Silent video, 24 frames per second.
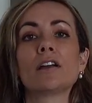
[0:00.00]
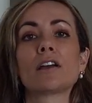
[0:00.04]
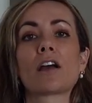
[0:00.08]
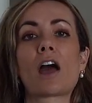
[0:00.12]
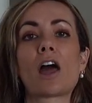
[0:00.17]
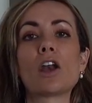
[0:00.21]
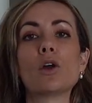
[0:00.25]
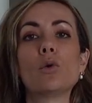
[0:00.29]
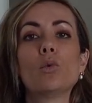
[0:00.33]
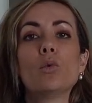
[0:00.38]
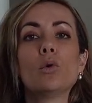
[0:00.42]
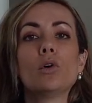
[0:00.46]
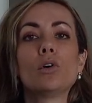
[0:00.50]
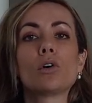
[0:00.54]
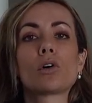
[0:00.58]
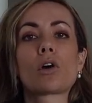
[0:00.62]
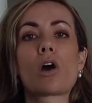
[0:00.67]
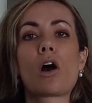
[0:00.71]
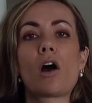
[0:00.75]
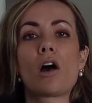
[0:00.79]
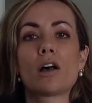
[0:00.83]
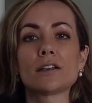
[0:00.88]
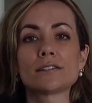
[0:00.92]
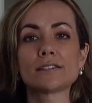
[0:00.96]
kind of wool
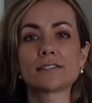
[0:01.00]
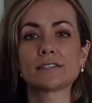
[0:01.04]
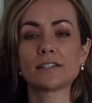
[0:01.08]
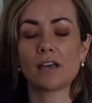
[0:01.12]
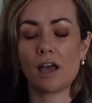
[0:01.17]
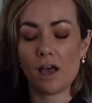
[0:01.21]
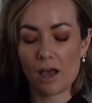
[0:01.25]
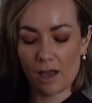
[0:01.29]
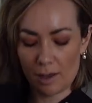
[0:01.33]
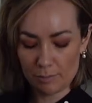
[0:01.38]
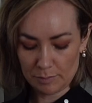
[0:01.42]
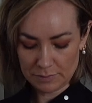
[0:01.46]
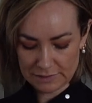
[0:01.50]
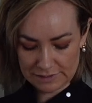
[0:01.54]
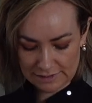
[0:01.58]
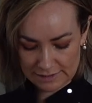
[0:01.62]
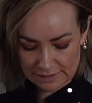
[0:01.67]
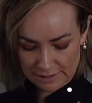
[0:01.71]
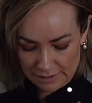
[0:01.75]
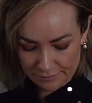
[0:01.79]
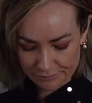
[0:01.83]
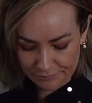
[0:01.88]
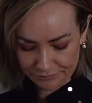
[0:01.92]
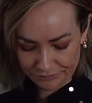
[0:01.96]
COS tops.